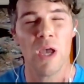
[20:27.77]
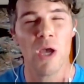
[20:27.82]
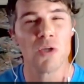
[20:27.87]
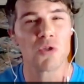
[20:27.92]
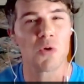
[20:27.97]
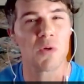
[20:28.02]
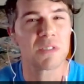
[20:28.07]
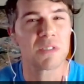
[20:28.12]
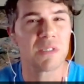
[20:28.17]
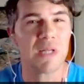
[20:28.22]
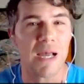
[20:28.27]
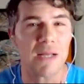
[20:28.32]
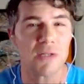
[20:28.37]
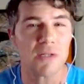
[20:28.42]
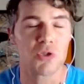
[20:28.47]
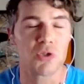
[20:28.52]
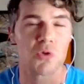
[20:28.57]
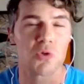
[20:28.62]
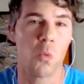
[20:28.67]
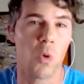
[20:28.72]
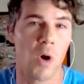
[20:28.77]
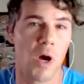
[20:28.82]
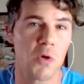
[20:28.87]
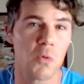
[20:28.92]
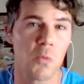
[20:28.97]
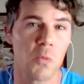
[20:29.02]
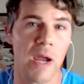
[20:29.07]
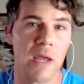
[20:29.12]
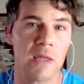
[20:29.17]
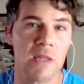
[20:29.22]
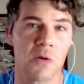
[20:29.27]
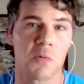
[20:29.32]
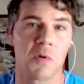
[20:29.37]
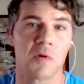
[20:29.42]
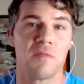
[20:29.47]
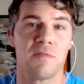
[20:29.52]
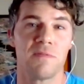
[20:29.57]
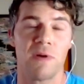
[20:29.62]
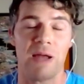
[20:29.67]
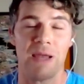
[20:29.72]
So it's not just one way that we're
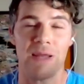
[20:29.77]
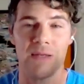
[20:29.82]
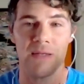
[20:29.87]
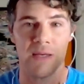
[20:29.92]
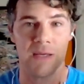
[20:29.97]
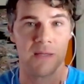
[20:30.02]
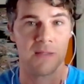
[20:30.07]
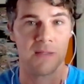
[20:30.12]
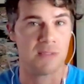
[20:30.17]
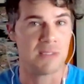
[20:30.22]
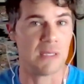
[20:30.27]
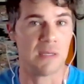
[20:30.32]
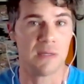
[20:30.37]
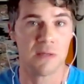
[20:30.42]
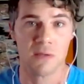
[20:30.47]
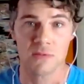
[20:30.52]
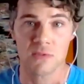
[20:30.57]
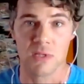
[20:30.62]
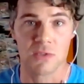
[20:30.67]
finding deals,